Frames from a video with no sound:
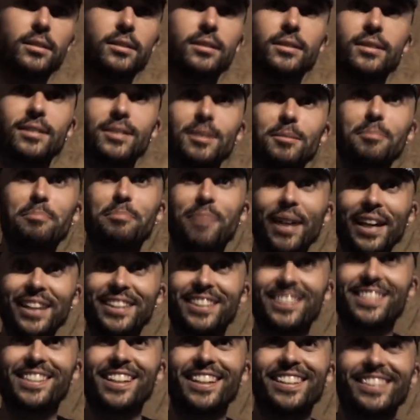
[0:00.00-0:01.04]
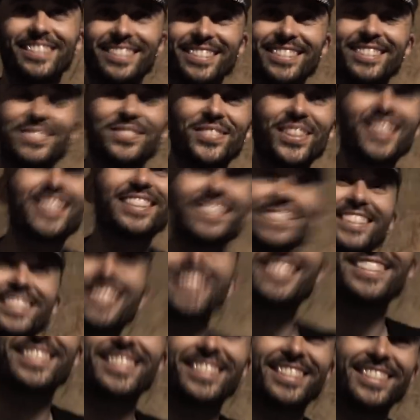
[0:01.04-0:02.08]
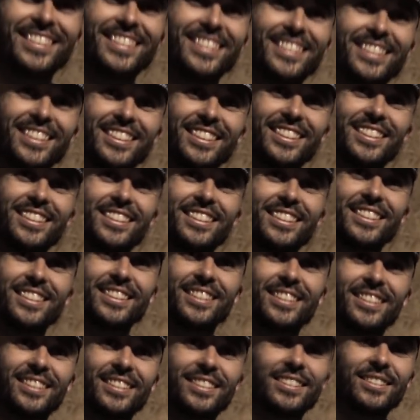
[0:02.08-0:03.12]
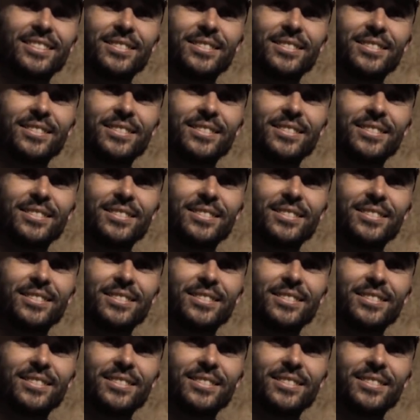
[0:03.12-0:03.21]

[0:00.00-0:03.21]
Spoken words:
Based in London. Based. Comment below.